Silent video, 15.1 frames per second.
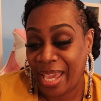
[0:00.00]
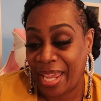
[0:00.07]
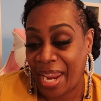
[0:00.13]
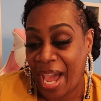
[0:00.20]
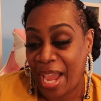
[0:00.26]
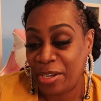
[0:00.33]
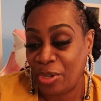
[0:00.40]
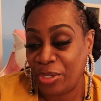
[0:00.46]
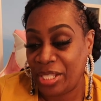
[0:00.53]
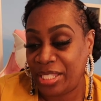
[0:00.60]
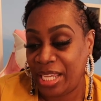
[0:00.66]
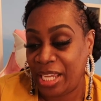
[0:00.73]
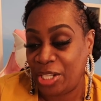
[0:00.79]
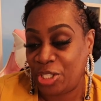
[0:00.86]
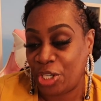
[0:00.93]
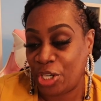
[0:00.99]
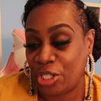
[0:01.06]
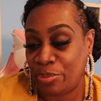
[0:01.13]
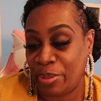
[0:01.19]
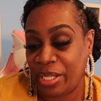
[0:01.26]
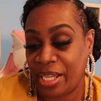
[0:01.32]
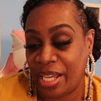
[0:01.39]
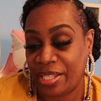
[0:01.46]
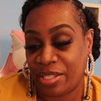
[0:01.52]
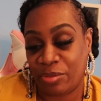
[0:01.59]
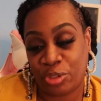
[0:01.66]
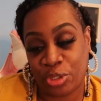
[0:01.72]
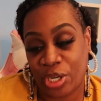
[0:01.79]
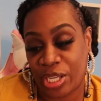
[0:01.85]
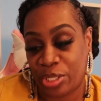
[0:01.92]
And I don't attend church because of
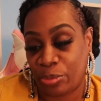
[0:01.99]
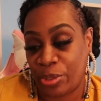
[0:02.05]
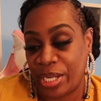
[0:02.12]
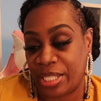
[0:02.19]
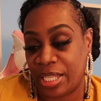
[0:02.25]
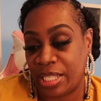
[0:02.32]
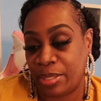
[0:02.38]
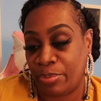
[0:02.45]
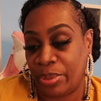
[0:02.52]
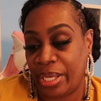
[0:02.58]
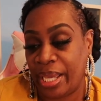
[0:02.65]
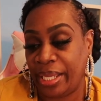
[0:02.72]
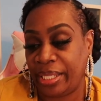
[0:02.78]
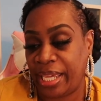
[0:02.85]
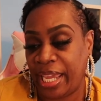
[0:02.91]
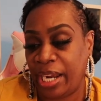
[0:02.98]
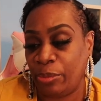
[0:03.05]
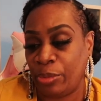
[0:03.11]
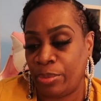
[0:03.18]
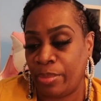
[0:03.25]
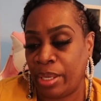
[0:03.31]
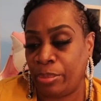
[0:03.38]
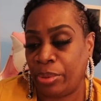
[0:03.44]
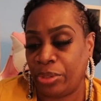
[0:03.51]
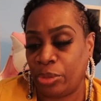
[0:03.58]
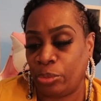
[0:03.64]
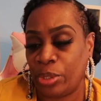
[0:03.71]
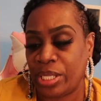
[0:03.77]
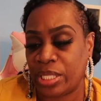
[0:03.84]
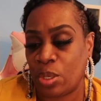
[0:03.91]
trust reasons, but can't remember the
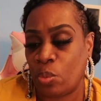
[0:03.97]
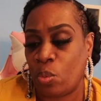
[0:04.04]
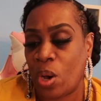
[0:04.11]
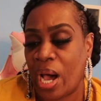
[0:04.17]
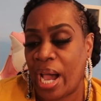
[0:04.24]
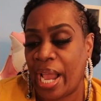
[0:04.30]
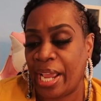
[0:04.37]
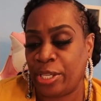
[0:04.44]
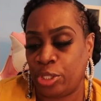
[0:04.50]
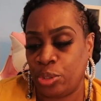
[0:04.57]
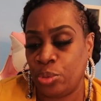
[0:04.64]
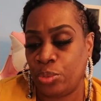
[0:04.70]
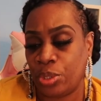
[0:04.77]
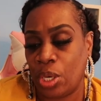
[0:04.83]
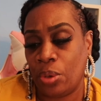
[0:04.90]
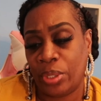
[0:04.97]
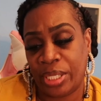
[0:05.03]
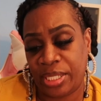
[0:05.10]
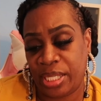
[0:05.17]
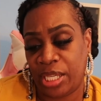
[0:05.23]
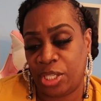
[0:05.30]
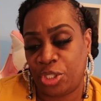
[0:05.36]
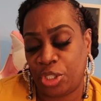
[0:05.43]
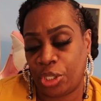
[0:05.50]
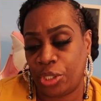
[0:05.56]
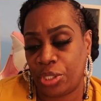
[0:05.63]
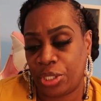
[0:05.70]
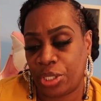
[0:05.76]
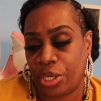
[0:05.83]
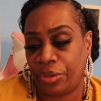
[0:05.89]
reason why you don't attend
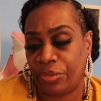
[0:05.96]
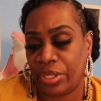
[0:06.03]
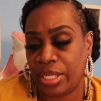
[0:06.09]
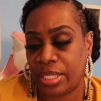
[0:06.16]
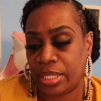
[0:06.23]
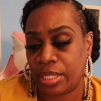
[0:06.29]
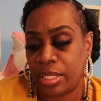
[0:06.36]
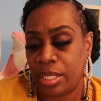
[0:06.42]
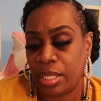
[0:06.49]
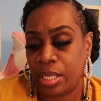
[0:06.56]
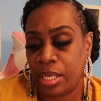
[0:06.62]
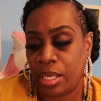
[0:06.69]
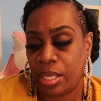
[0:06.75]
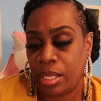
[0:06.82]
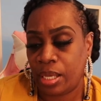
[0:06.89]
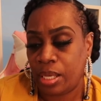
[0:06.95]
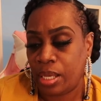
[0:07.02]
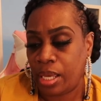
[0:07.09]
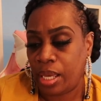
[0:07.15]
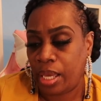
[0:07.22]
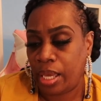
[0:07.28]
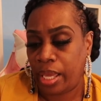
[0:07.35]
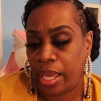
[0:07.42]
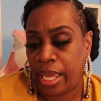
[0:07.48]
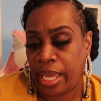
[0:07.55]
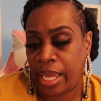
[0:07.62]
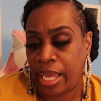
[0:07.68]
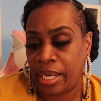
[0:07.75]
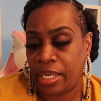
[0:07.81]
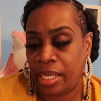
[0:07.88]
church service.
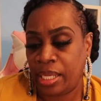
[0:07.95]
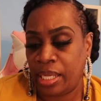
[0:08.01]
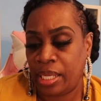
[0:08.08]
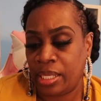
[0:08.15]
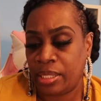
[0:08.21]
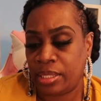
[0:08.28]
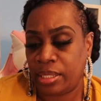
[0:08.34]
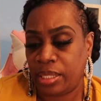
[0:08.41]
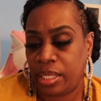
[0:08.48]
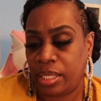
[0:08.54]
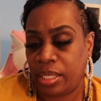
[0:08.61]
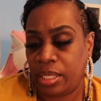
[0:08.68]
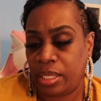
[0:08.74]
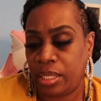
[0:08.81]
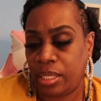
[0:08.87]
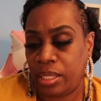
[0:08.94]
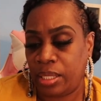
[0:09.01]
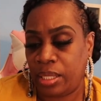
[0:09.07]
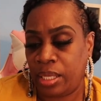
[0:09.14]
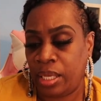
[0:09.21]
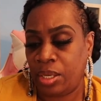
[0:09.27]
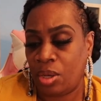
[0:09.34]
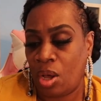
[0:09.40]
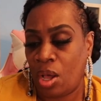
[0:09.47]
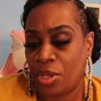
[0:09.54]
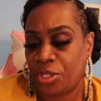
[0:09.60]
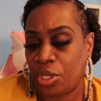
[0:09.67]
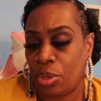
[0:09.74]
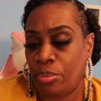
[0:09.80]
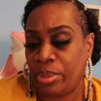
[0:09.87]
And is it
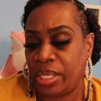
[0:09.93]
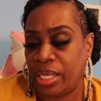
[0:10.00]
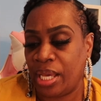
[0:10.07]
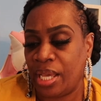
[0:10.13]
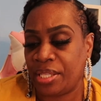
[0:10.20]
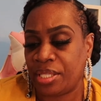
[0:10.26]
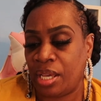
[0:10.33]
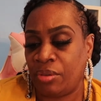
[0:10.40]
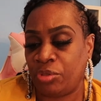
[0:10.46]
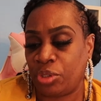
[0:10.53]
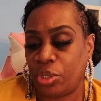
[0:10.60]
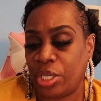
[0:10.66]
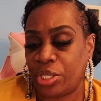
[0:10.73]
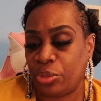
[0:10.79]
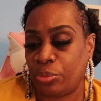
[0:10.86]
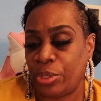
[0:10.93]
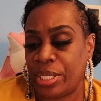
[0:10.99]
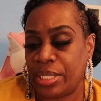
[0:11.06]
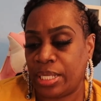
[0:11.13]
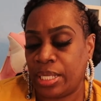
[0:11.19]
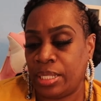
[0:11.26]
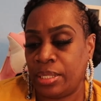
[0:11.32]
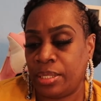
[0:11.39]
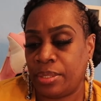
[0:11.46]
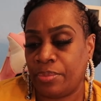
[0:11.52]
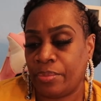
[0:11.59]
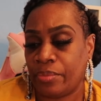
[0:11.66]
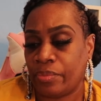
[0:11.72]
also because of trust reasons?